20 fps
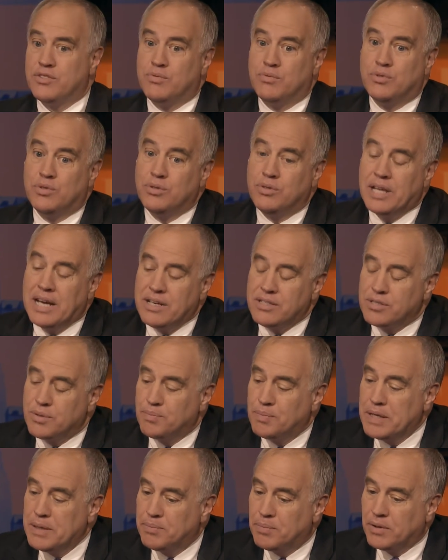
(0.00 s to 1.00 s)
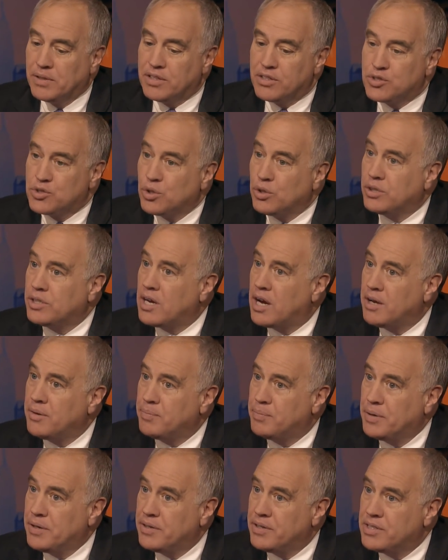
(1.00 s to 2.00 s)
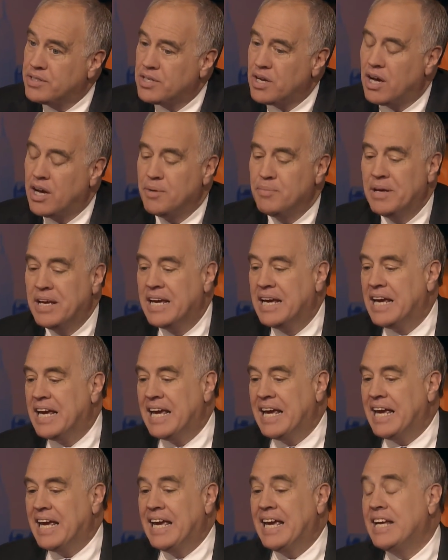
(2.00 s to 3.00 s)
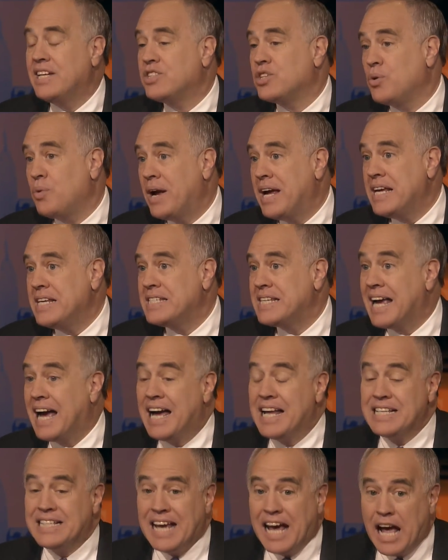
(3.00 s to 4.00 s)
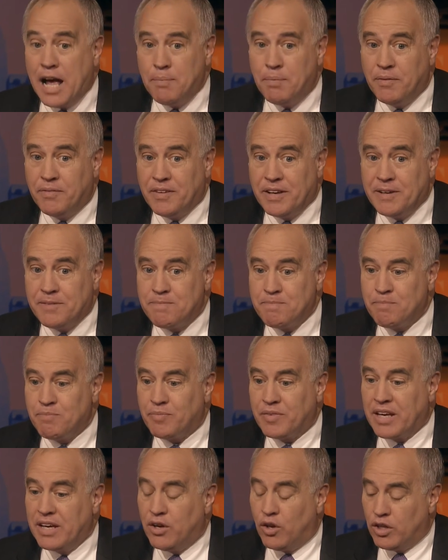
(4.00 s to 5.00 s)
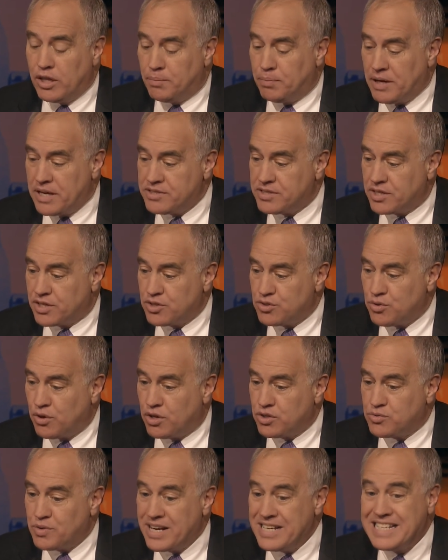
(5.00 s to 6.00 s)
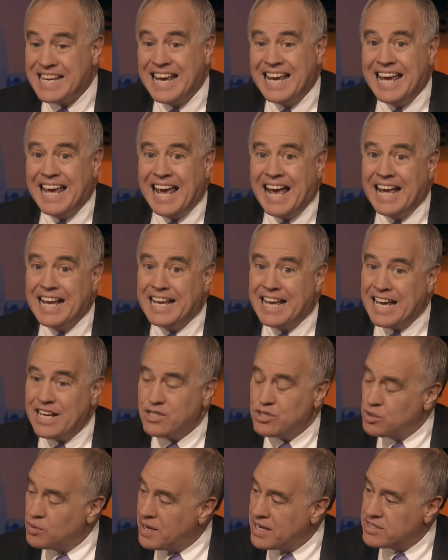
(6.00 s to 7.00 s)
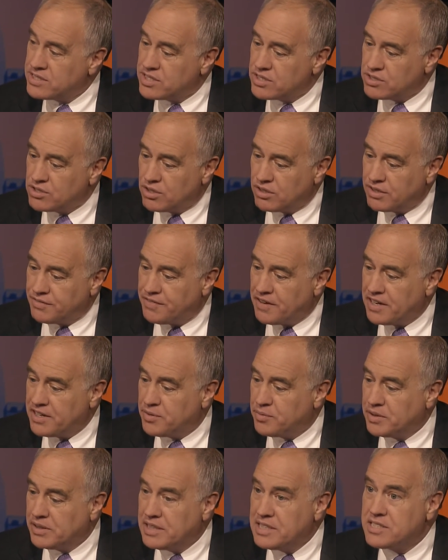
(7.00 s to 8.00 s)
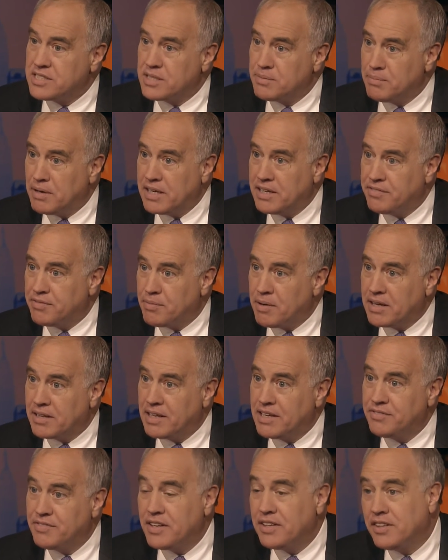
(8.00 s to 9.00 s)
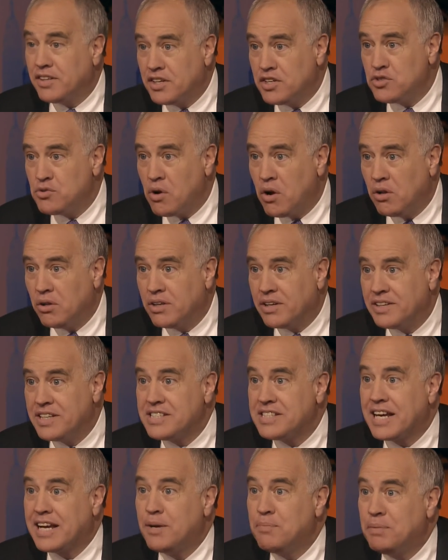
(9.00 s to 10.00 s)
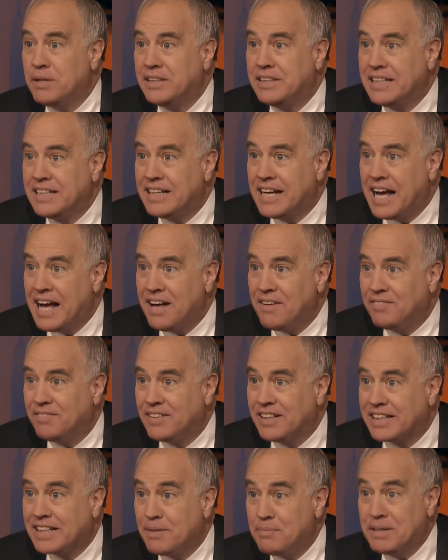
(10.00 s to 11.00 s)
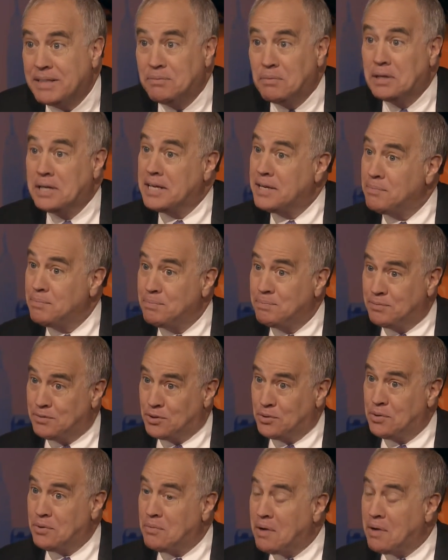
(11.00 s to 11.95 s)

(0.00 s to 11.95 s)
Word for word: from 2,000 people in a short time, period of time. It's crazy. On top of it, it only applies to controls race, And guess who has to certify to release the money from unclaimed funds? The controller. There's like a built-in conflict. I mean, we're going to do it